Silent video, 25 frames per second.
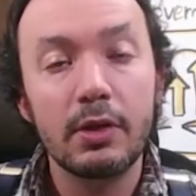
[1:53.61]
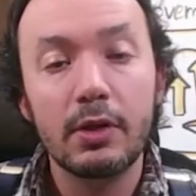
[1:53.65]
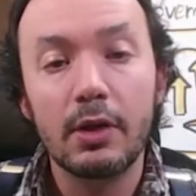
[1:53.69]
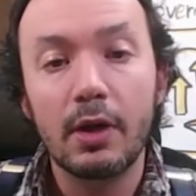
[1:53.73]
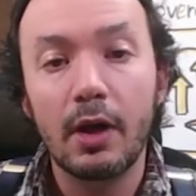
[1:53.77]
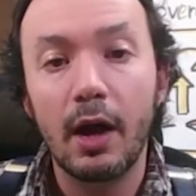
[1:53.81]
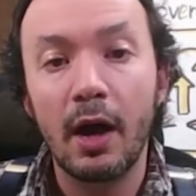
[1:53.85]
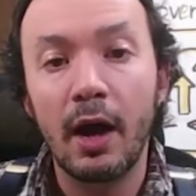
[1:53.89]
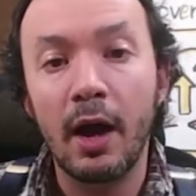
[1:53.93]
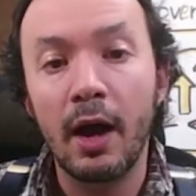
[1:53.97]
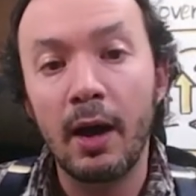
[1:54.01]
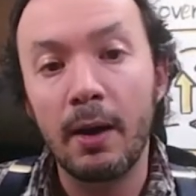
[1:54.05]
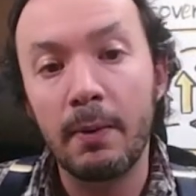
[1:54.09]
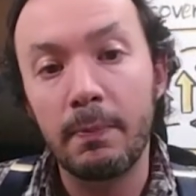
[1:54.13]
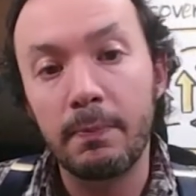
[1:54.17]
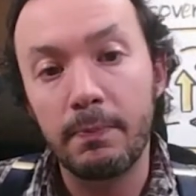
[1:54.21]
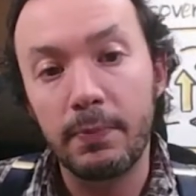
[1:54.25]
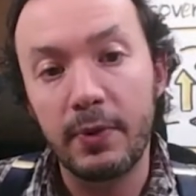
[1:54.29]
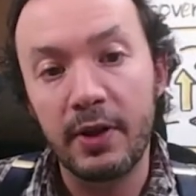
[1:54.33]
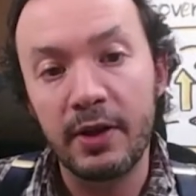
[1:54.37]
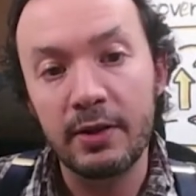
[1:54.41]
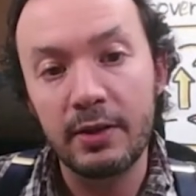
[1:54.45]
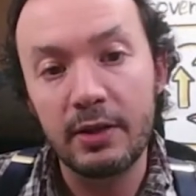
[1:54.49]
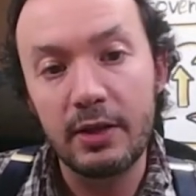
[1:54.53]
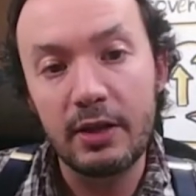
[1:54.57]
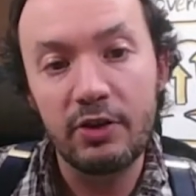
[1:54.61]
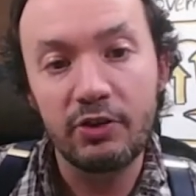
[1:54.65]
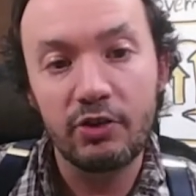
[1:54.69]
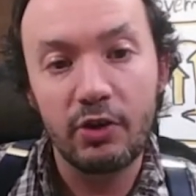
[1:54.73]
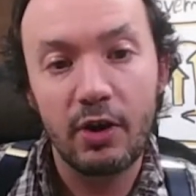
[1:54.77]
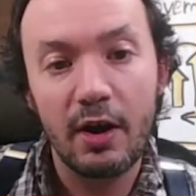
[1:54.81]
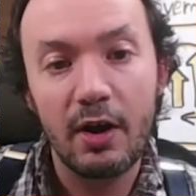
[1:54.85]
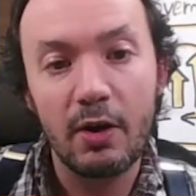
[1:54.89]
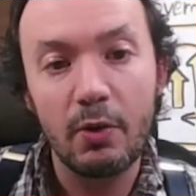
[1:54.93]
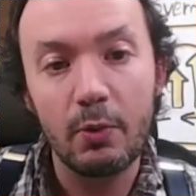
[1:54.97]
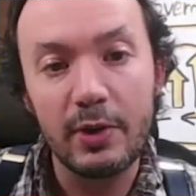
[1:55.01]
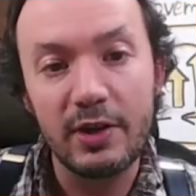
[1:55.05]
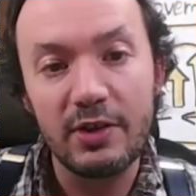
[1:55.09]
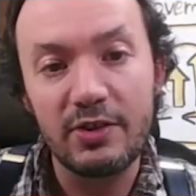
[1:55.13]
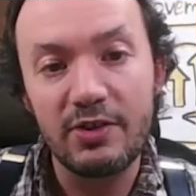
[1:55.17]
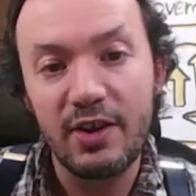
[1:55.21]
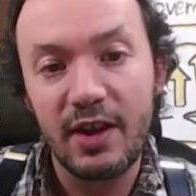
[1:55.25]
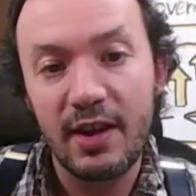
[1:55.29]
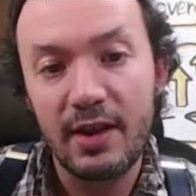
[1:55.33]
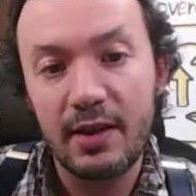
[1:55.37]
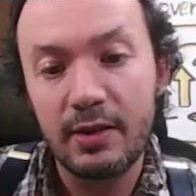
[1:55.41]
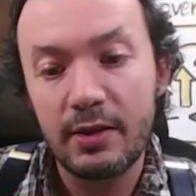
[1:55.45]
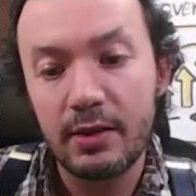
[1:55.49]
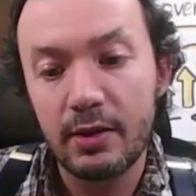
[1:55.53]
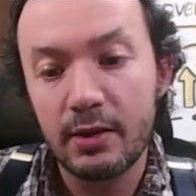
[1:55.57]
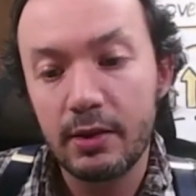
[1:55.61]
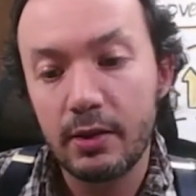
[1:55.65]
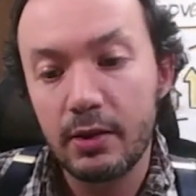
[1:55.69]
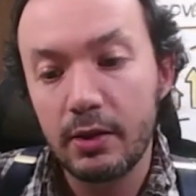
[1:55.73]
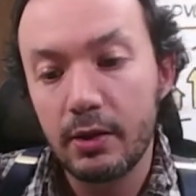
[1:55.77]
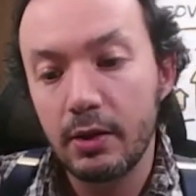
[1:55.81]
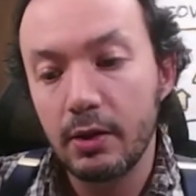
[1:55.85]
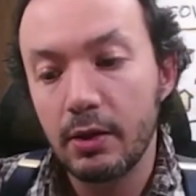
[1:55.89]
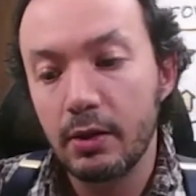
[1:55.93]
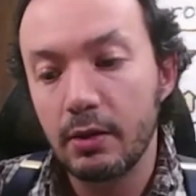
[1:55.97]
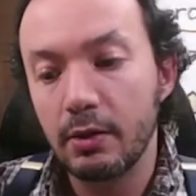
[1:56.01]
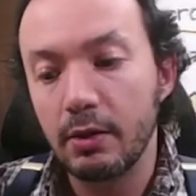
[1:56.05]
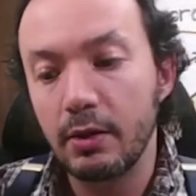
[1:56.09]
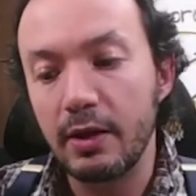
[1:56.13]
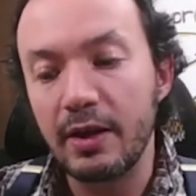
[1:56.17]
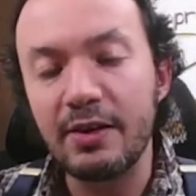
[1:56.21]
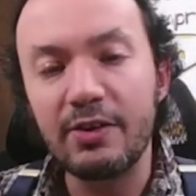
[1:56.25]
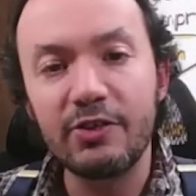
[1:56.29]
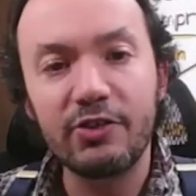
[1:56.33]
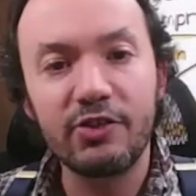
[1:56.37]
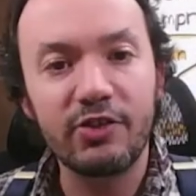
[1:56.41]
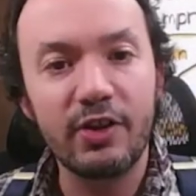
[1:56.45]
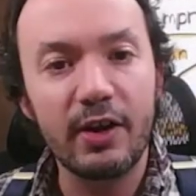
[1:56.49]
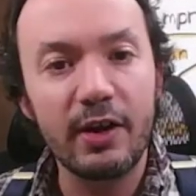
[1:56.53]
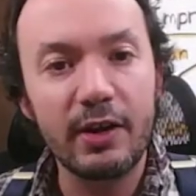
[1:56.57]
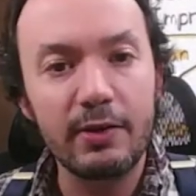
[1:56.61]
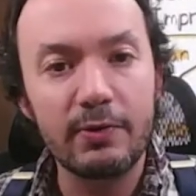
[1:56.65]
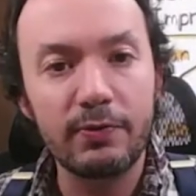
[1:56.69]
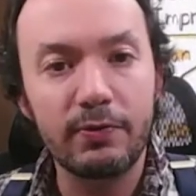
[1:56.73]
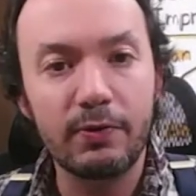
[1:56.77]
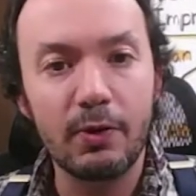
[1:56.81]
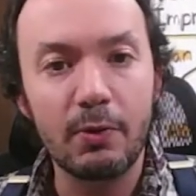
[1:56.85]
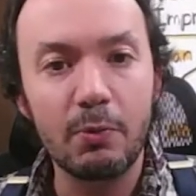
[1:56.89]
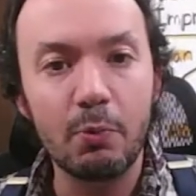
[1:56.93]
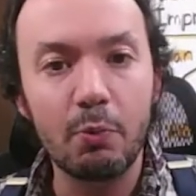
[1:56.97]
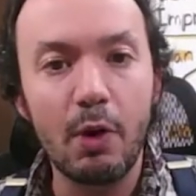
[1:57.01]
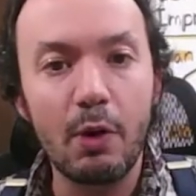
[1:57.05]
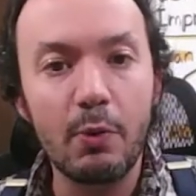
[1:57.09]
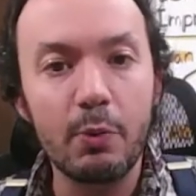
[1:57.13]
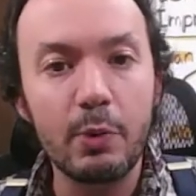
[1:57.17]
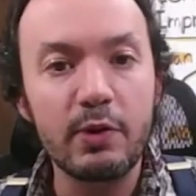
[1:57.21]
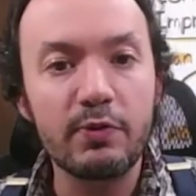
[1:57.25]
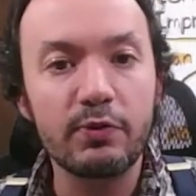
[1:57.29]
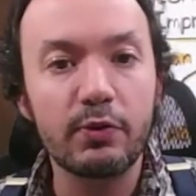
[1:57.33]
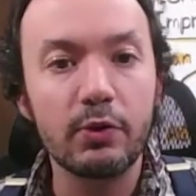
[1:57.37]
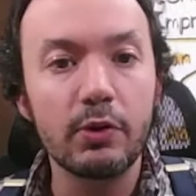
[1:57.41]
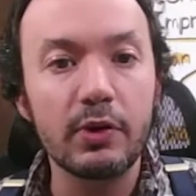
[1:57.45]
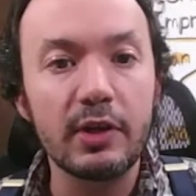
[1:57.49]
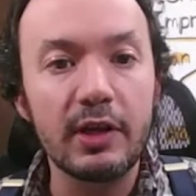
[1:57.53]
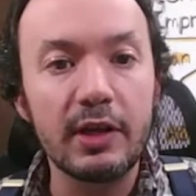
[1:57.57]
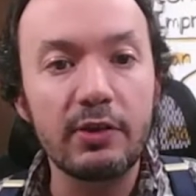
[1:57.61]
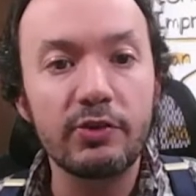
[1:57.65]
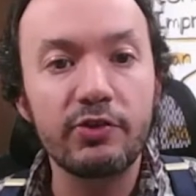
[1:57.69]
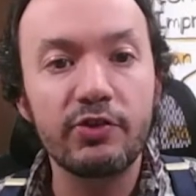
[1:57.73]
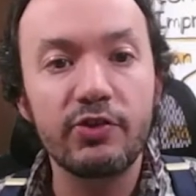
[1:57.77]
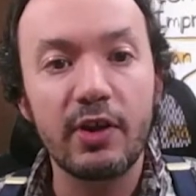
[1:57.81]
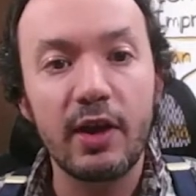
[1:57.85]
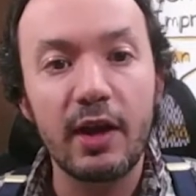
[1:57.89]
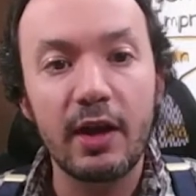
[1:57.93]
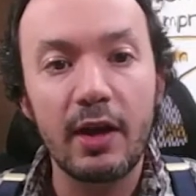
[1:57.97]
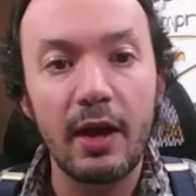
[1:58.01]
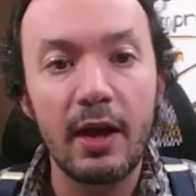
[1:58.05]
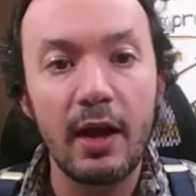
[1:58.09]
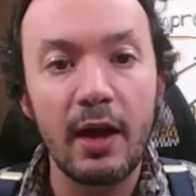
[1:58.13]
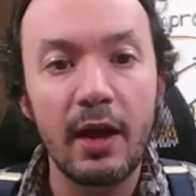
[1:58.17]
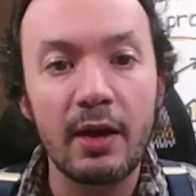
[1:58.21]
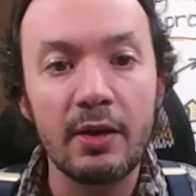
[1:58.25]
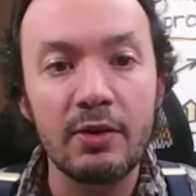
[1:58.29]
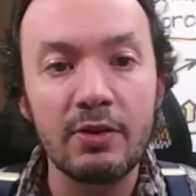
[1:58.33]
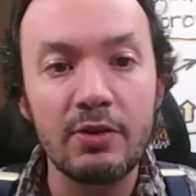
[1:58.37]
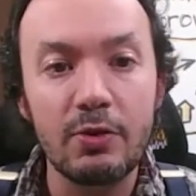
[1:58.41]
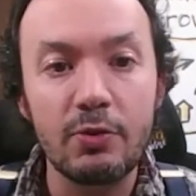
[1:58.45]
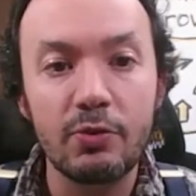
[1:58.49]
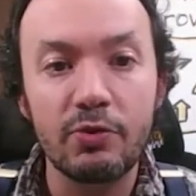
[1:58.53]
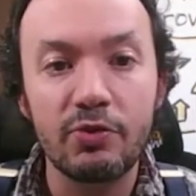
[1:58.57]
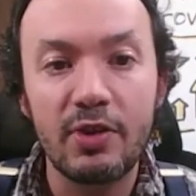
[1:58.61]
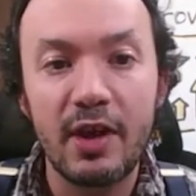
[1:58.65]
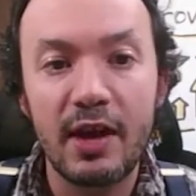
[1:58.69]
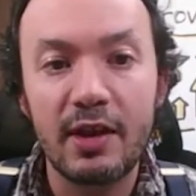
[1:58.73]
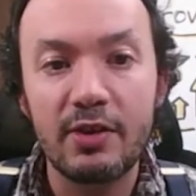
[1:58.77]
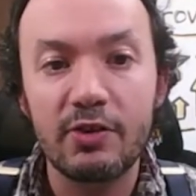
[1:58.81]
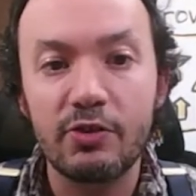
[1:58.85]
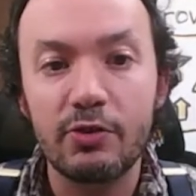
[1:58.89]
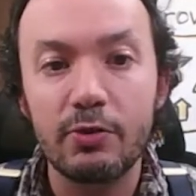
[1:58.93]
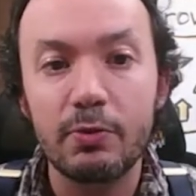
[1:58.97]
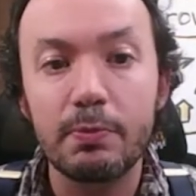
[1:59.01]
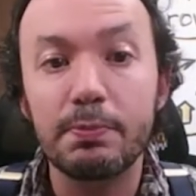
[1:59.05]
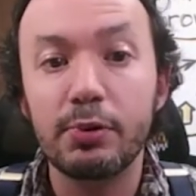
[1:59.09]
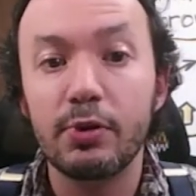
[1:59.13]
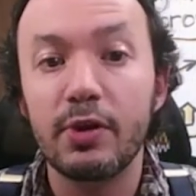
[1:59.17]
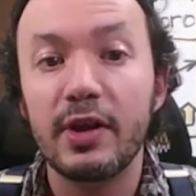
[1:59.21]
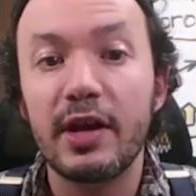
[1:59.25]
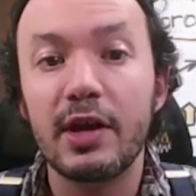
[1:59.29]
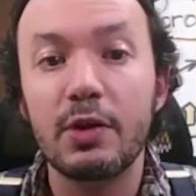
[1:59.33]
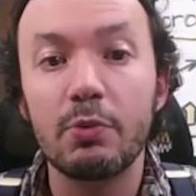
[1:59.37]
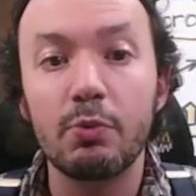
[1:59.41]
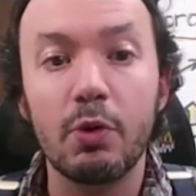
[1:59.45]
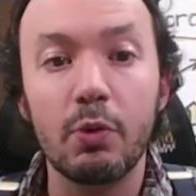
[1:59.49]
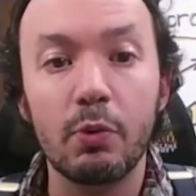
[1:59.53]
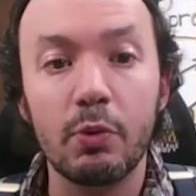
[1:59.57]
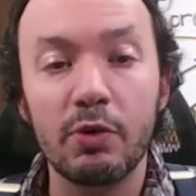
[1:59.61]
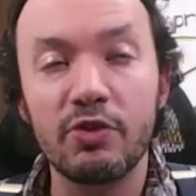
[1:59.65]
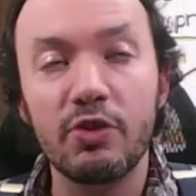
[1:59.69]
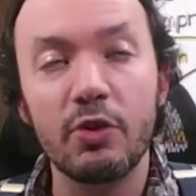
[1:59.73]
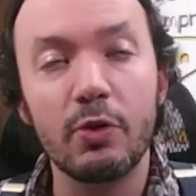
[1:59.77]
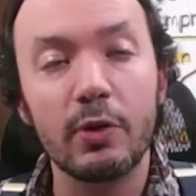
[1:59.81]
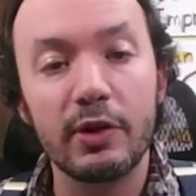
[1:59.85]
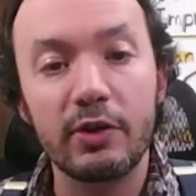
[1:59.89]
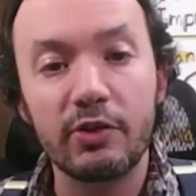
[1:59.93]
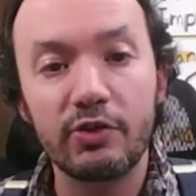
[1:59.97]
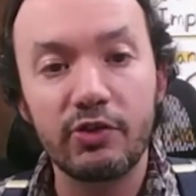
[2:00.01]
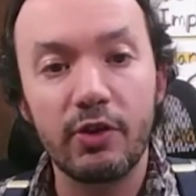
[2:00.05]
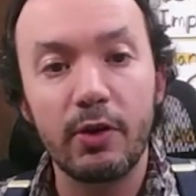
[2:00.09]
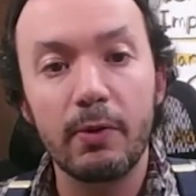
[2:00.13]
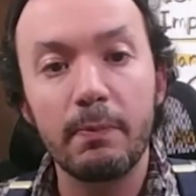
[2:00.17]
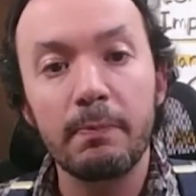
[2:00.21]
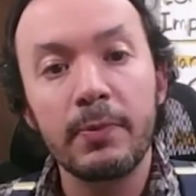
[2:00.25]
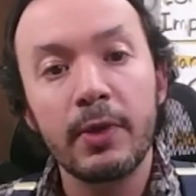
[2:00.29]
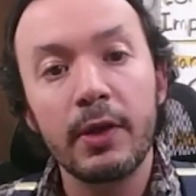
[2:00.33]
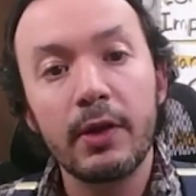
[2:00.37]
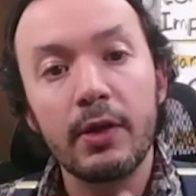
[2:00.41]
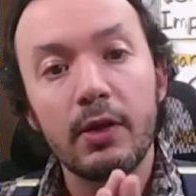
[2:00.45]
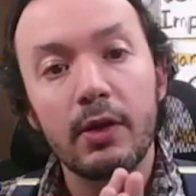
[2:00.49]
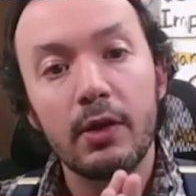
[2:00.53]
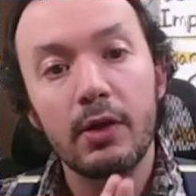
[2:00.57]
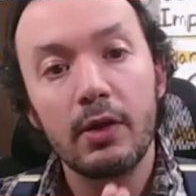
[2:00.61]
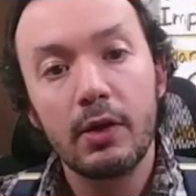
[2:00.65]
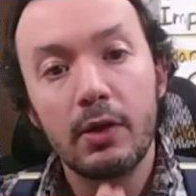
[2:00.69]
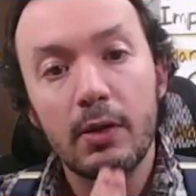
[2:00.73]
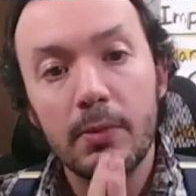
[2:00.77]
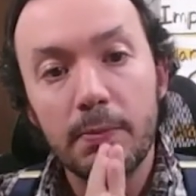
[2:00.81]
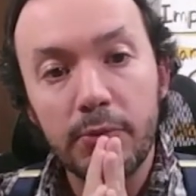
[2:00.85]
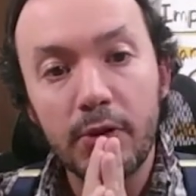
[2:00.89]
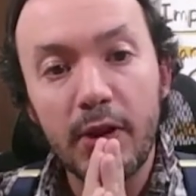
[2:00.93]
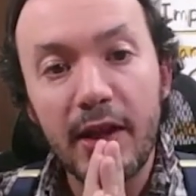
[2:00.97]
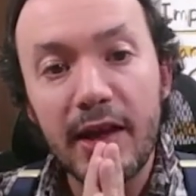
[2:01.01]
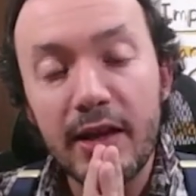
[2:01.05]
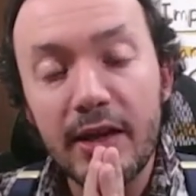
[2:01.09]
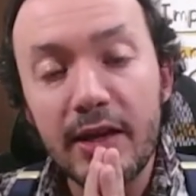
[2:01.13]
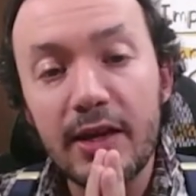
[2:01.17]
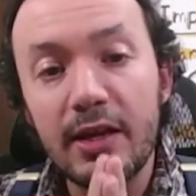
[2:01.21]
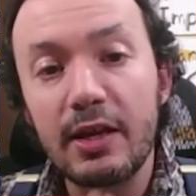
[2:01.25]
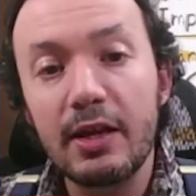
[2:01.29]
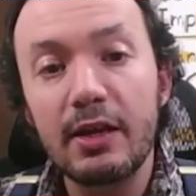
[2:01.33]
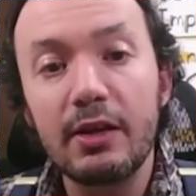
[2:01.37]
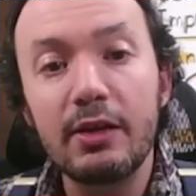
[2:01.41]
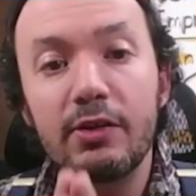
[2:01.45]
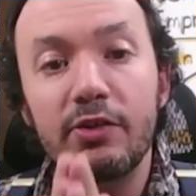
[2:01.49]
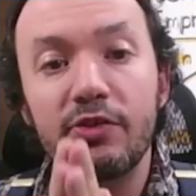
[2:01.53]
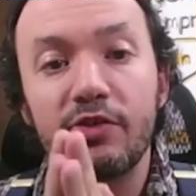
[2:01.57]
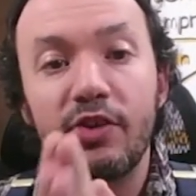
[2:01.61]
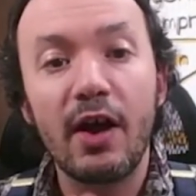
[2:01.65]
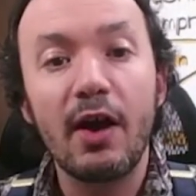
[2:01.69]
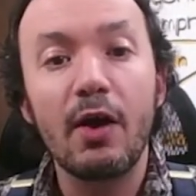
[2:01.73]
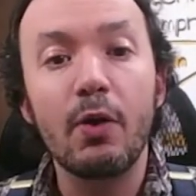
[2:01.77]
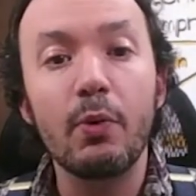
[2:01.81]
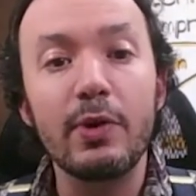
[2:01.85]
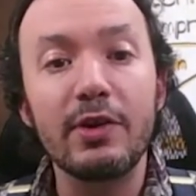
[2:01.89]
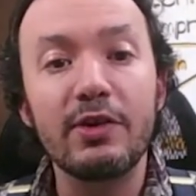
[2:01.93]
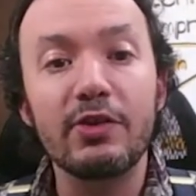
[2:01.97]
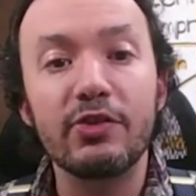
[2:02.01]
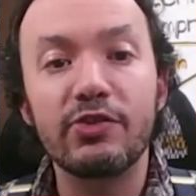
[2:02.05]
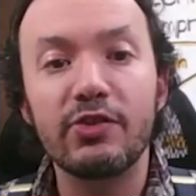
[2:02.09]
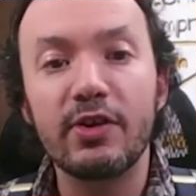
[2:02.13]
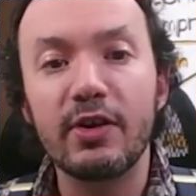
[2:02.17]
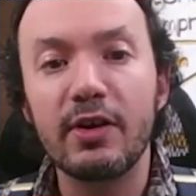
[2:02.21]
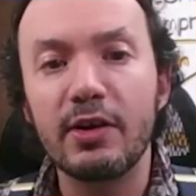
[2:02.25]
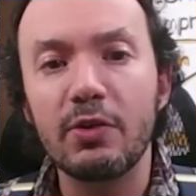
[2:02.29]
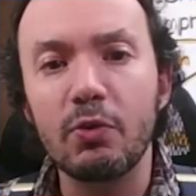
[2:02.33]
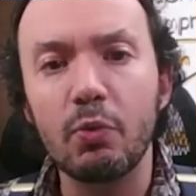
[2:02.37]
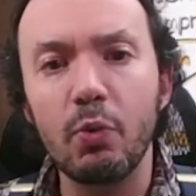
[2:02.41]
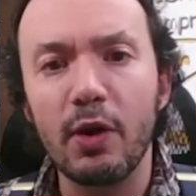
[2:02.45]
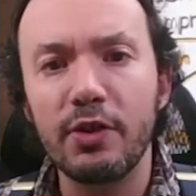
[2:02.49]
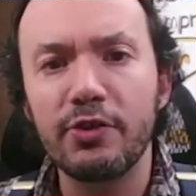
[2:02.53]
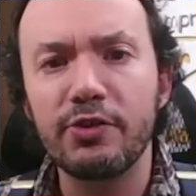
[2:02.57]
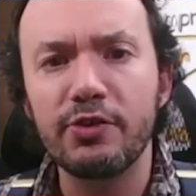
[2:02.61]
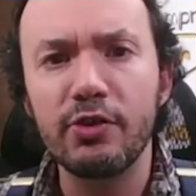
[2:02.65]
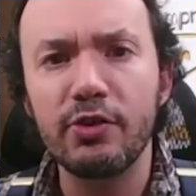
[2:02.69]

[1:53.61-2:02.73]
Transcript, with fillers: And these are how we take insight from what we've released and use that to plan what we're doing. So planning is how we decide what to